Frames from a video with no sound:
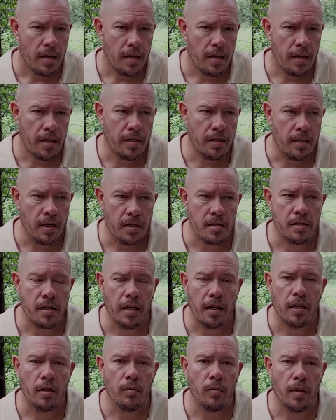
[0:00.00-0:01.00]
It does
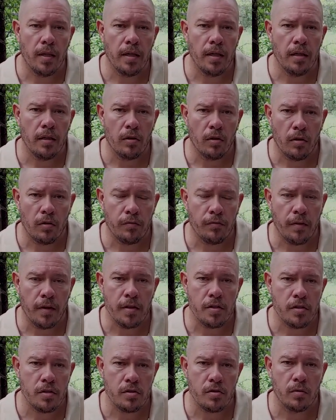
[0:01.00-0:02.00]
take away a lot of
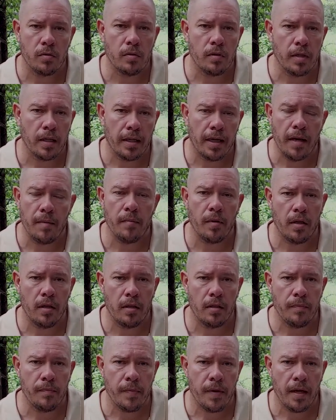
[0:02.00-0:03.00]
functions on the
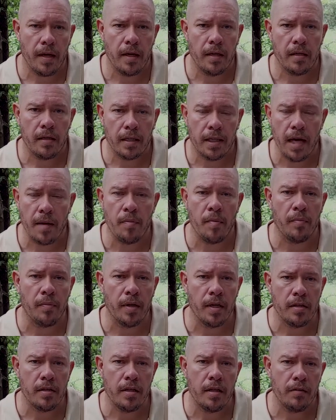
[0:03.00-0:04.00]
camera and the
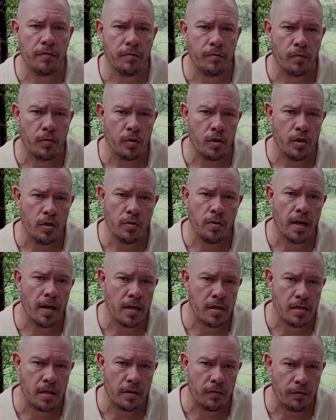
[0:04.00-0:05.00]
capability for you
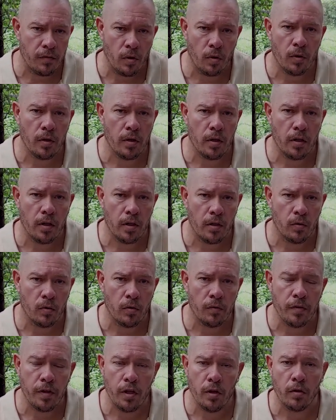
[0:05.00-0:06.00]
as a vlogger or
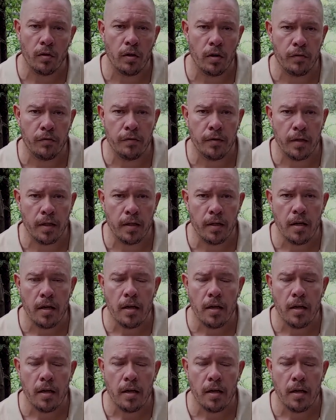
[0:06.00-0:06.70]
videographer